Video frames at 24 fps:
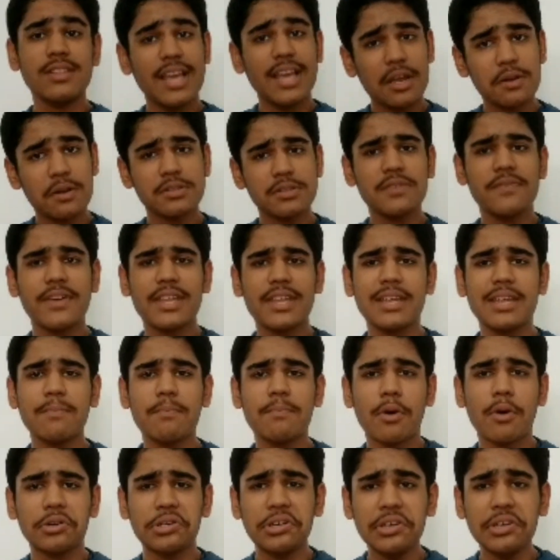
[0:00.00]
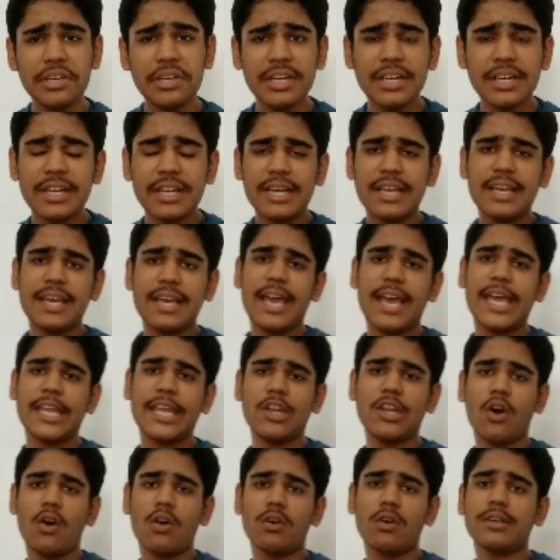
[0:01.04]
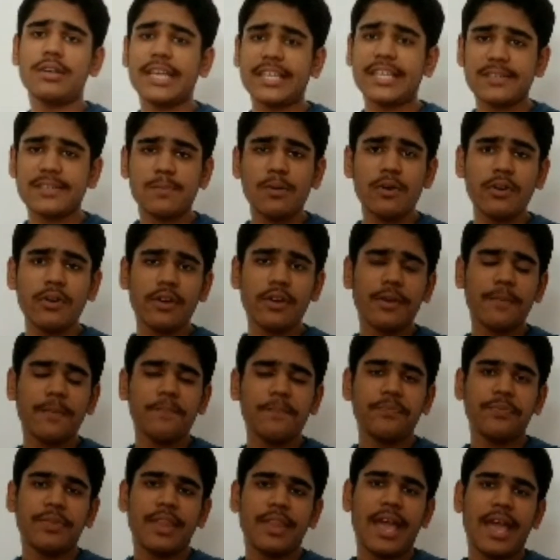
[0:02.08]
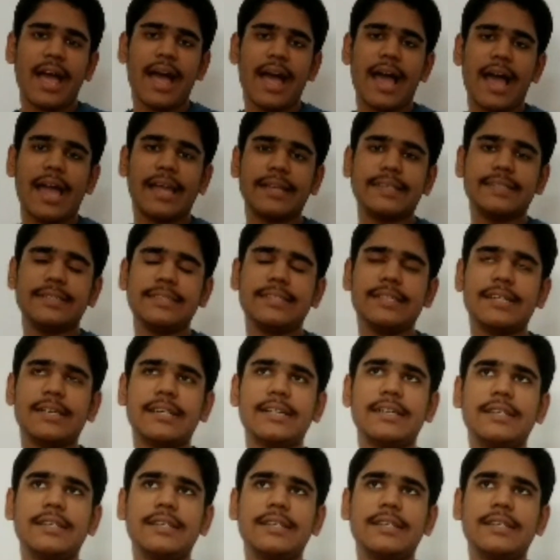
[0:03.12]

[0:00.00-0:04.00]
They are also very important in your textbook. And